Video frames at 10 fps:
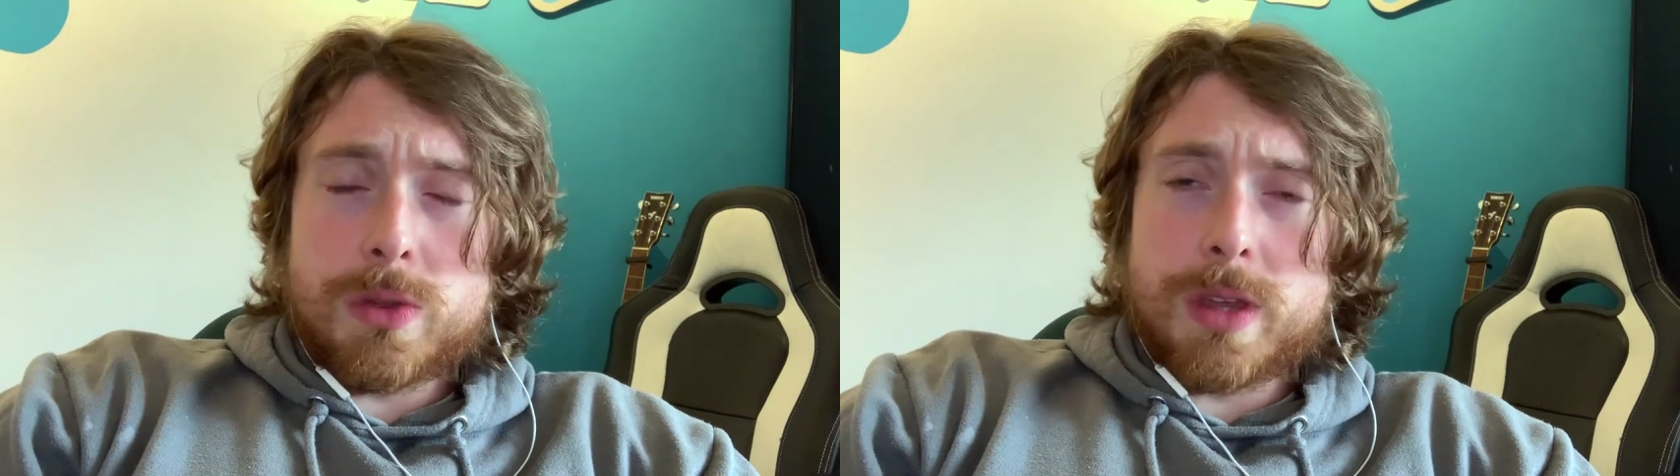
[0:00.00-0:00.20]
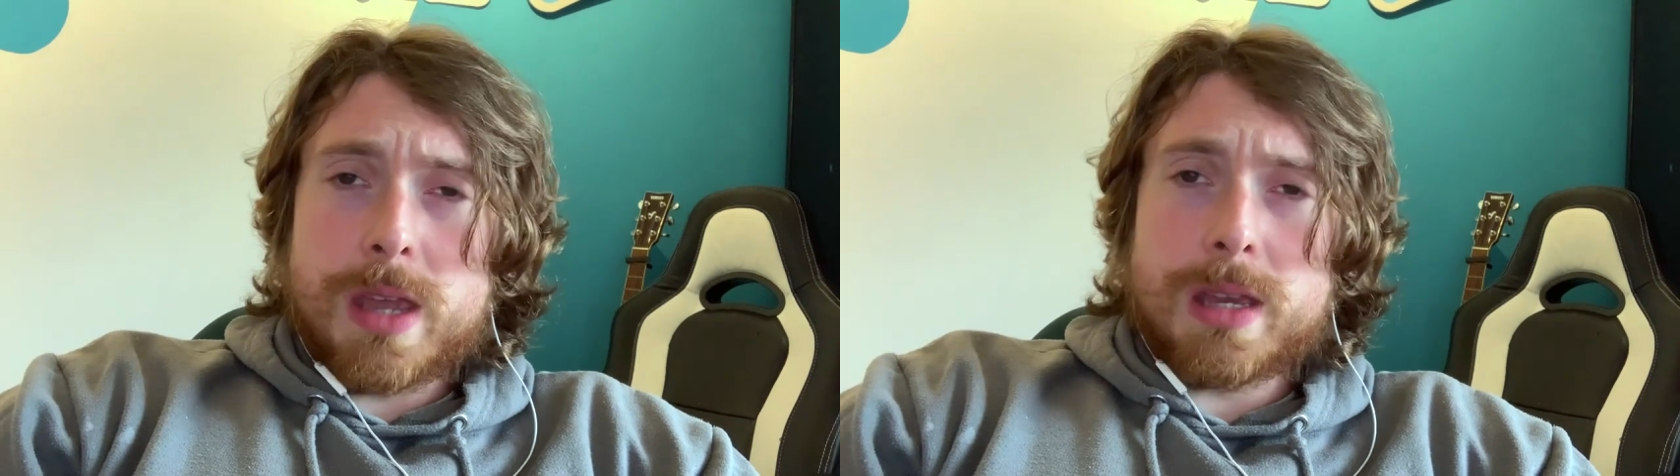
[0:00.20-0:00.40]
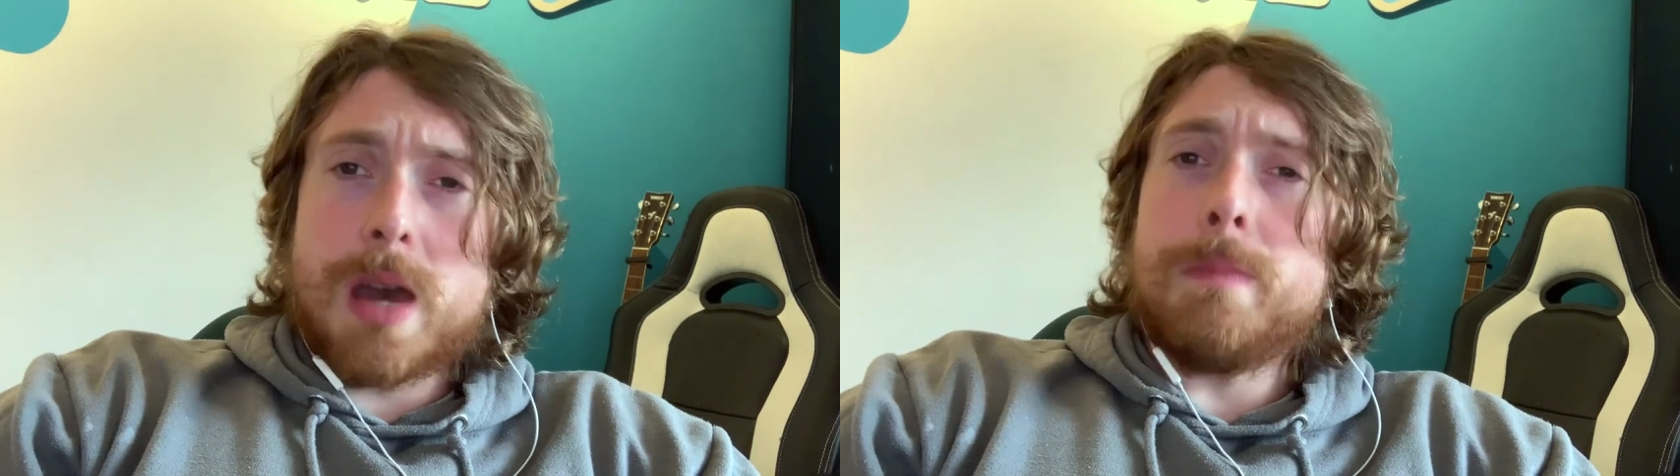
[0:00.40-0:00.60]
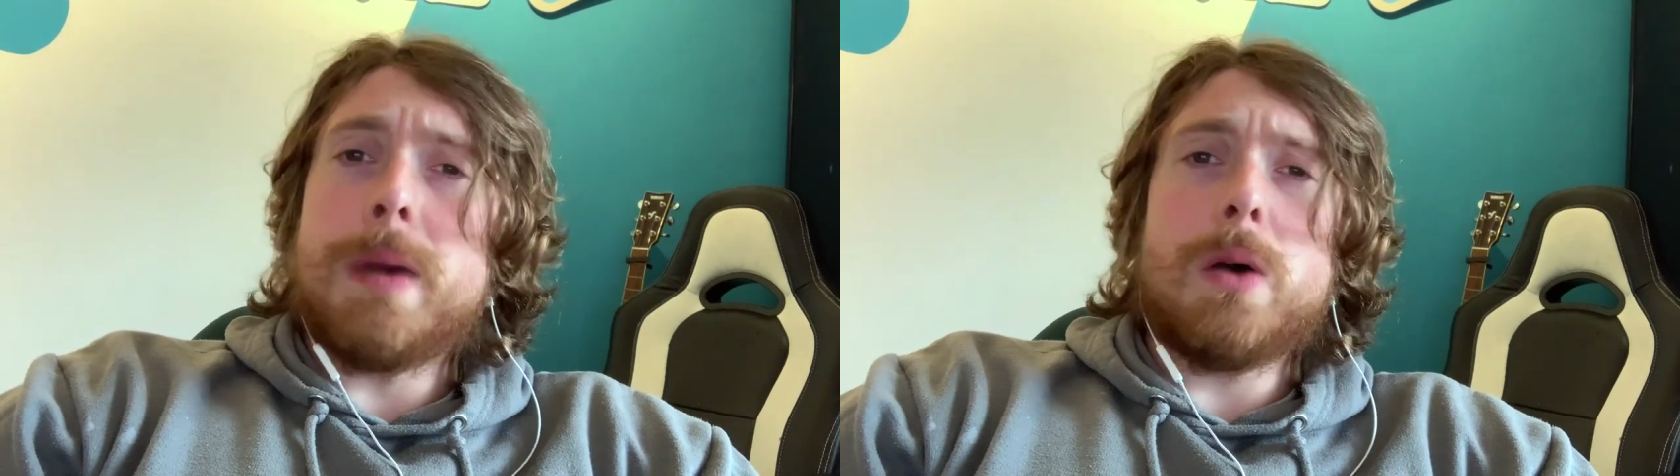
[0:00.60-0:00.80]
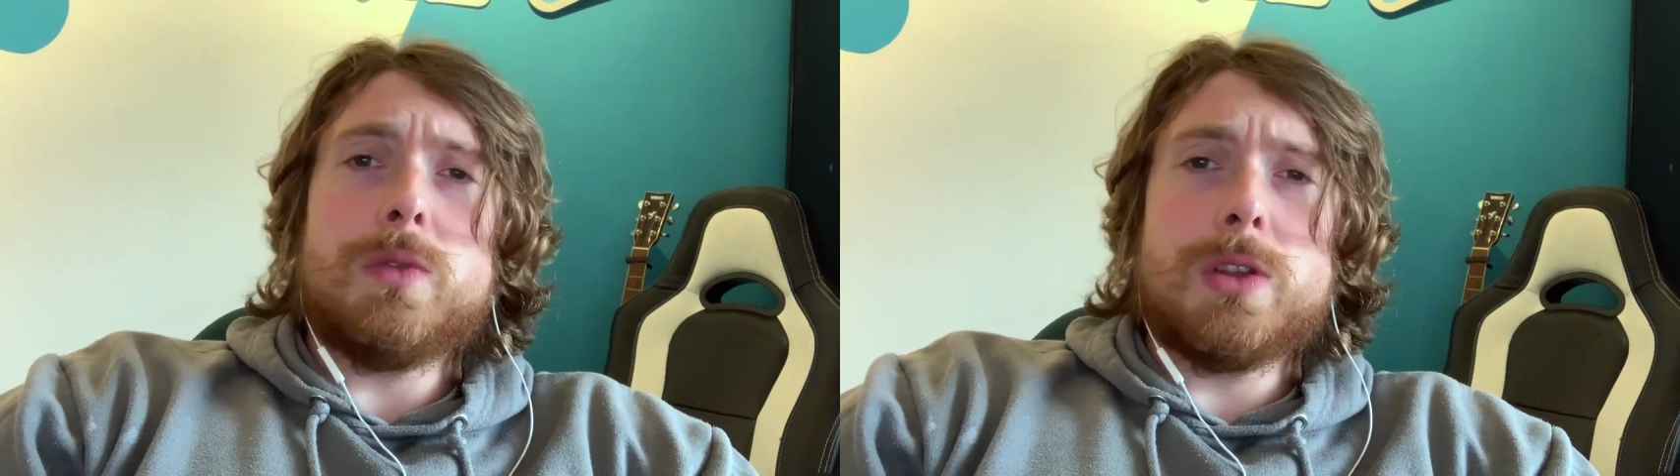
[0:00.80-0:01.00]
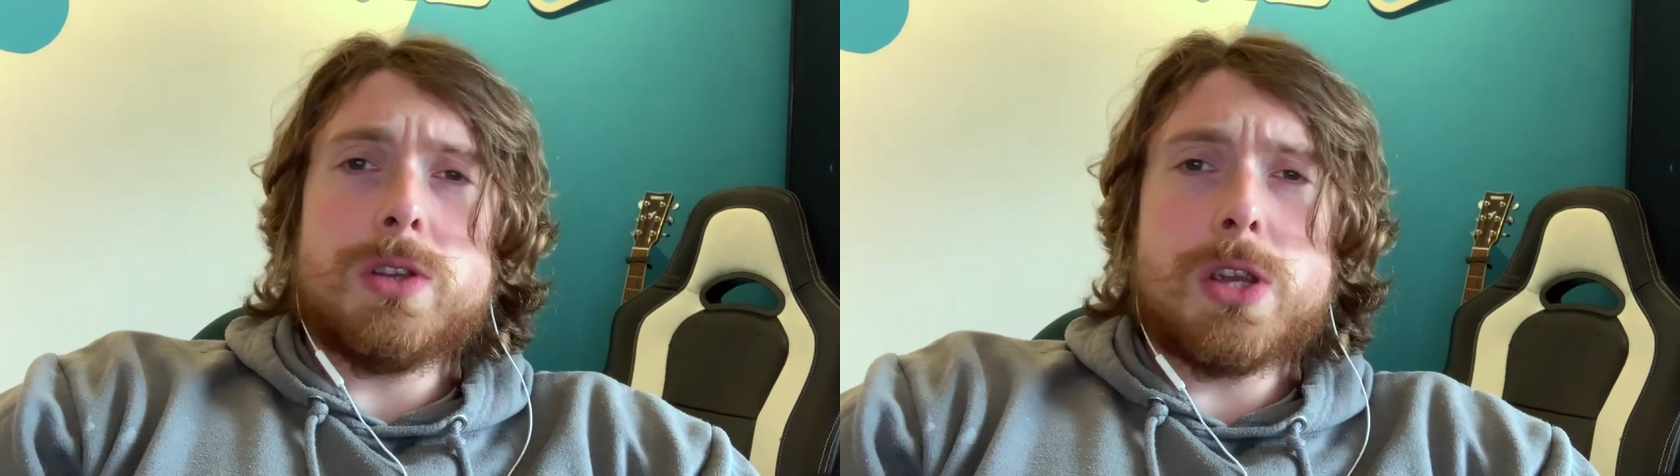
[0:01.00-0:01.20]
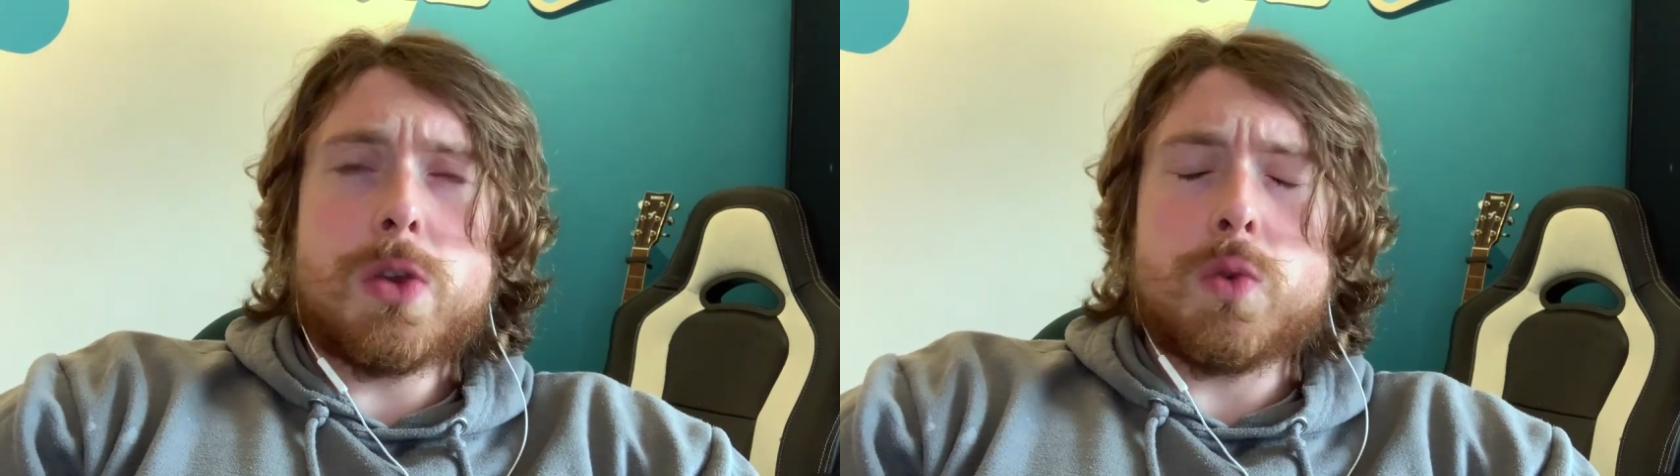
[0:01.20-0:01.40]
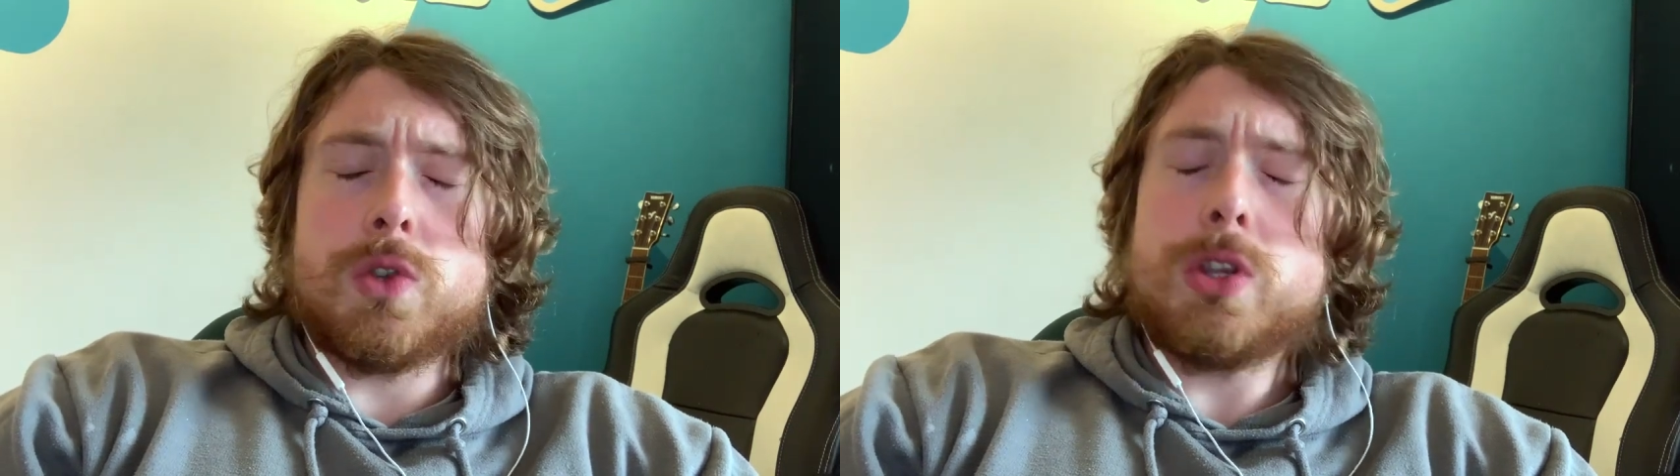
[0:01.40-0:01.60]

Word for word: think about the news?